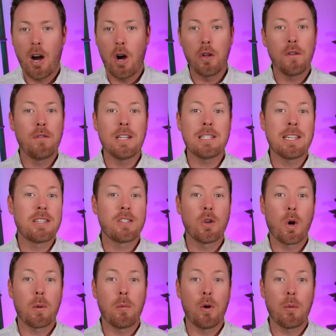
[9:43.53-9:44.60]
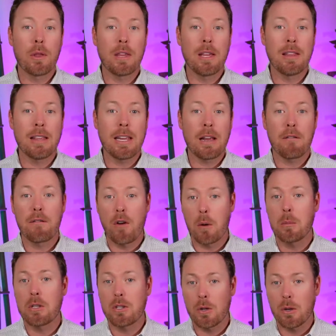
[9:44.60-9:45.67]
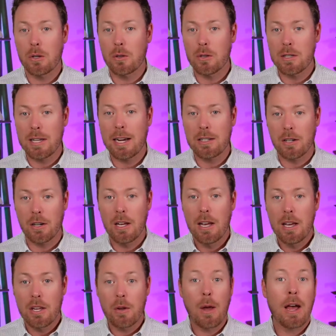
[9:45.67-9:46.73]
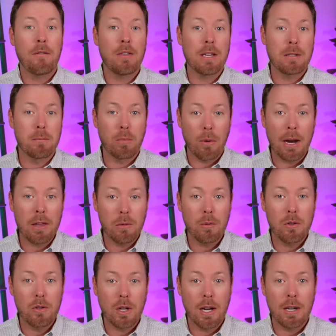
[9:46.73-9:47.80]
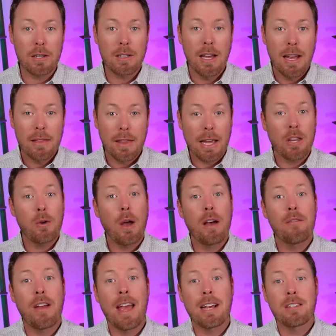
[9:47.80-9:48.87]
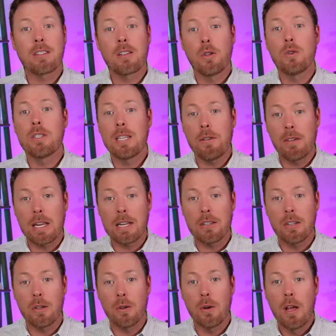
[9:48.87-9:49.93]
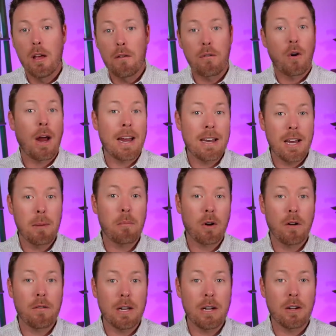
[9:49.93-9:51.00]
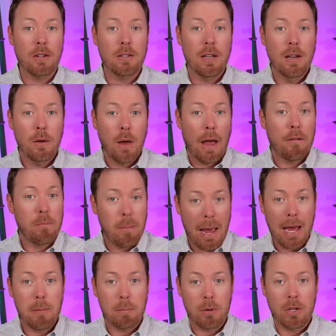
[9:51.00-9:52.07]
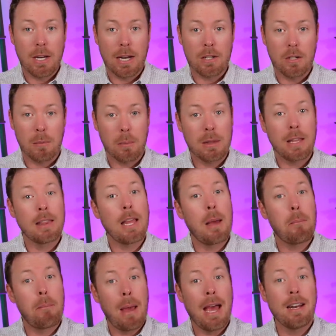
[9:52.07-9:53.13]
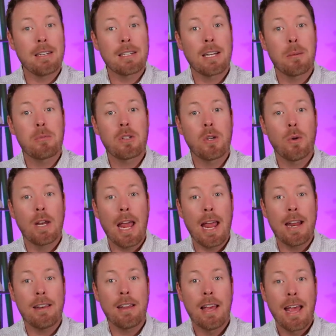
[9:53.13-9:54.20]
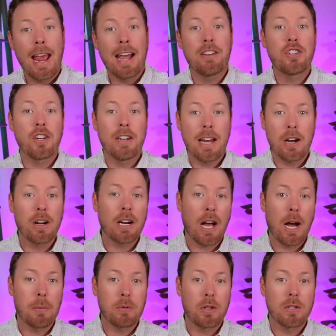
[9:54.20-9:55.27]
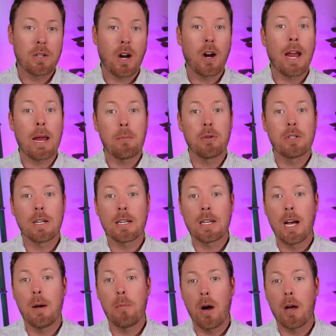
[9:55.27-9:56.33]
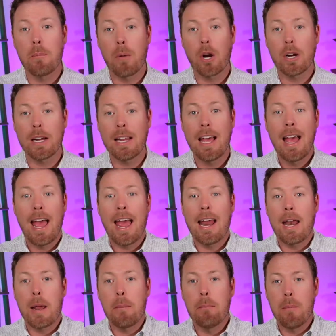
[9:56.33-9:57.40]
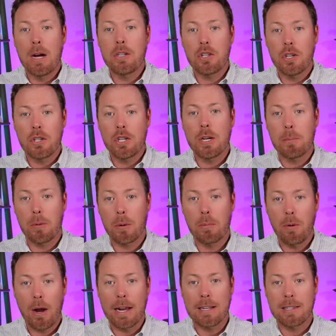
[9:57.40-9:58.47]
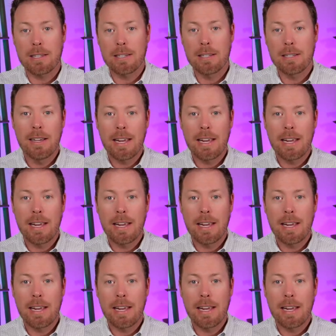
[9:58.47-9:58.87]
All of this is normal within the pharmaceutical sector. You have these breakthrough drugs that you have exclusivity to for a number of years, have patent protection, but then that patent comes to an end and generic options are able to come on market at a much cheaper price.